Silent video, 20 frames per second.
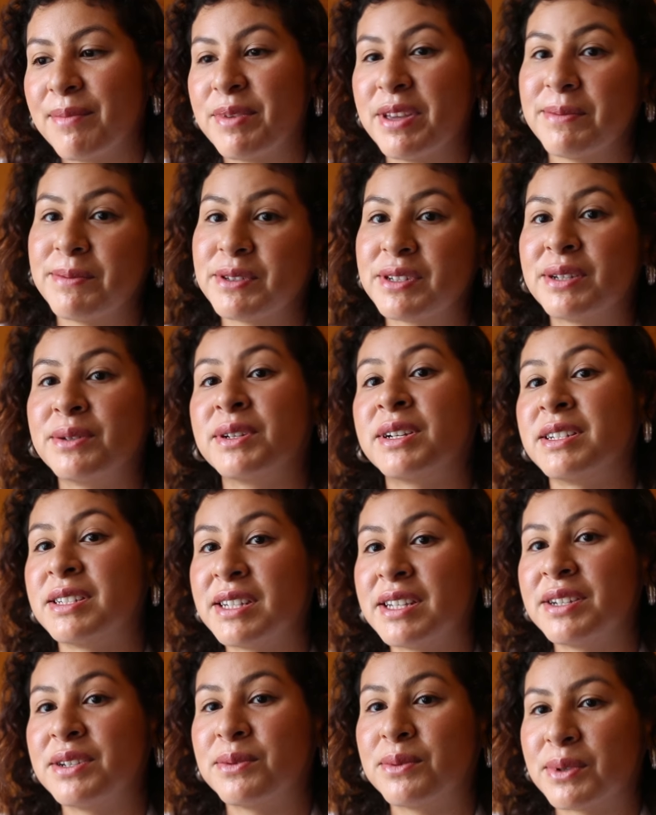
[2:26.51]
be able to
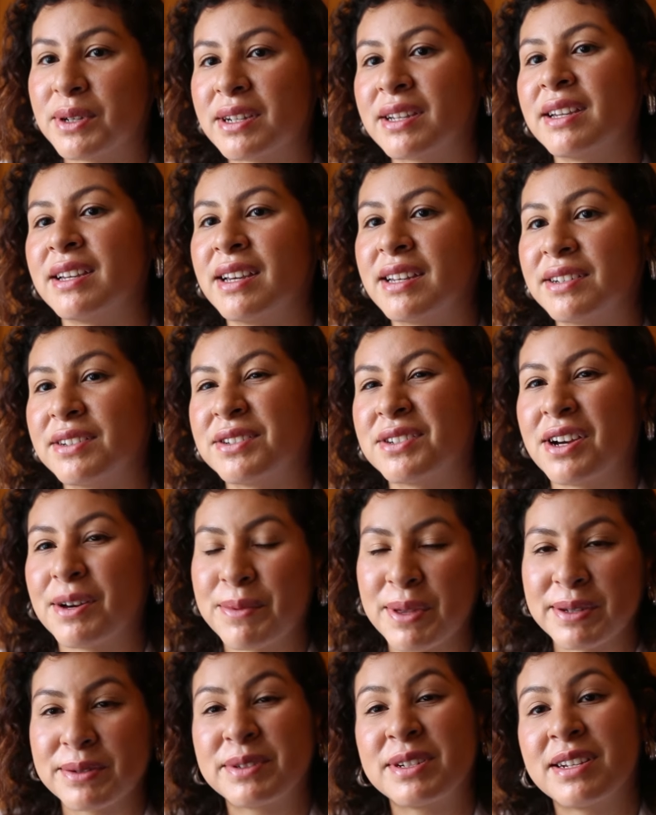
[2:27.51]
continue working at a
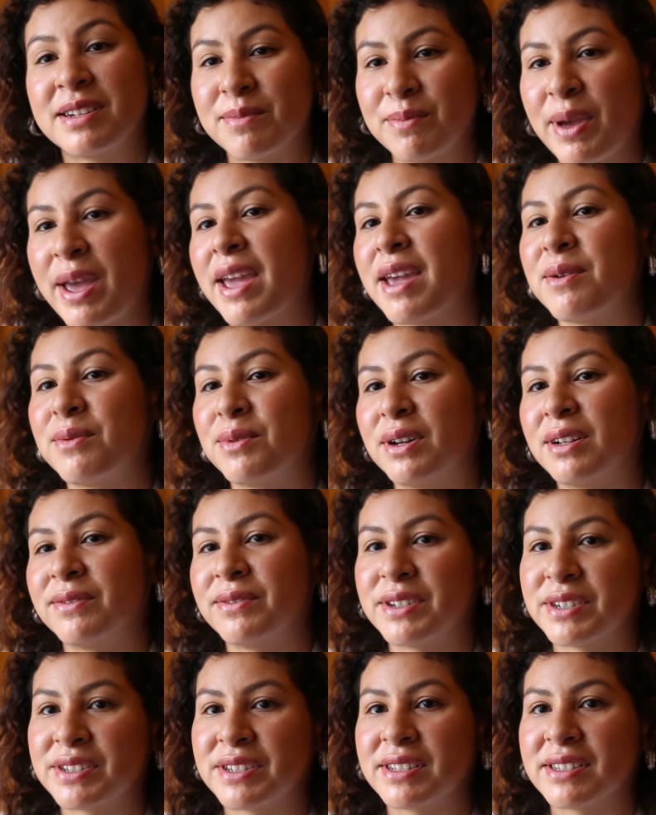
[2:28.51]
job that didn't pay well
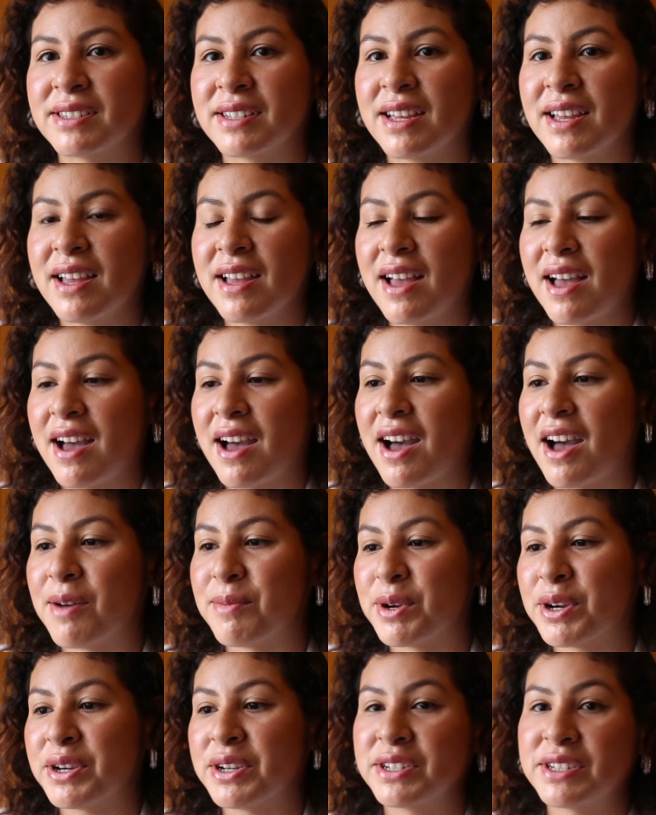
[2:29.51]
versus
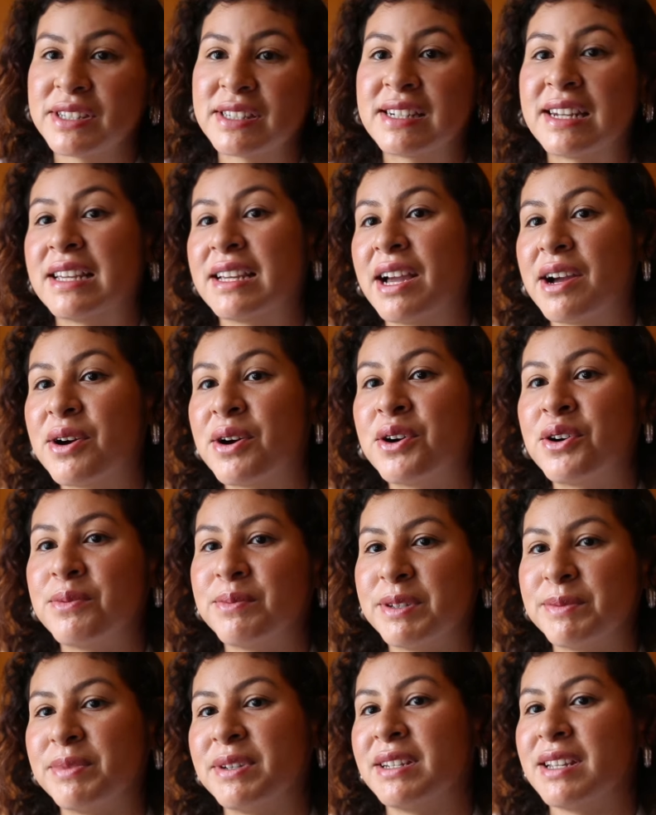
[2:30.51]
um, her just staying at
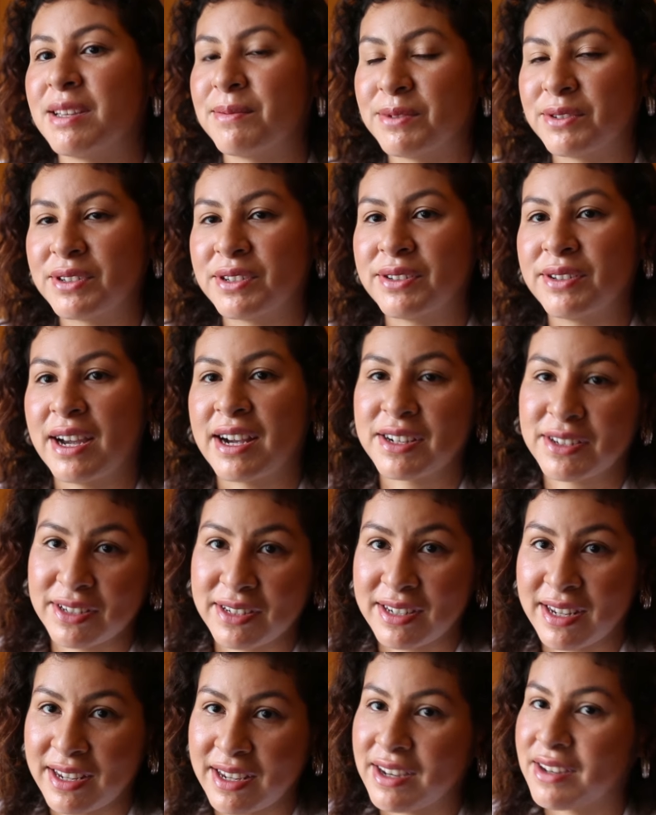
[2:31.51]
home and being able to
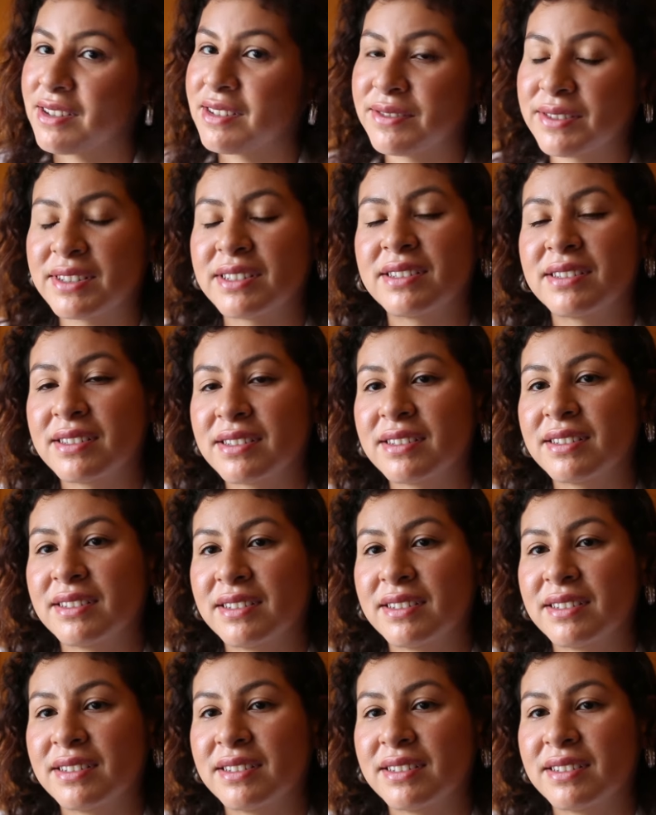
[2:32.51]
actually take care of us.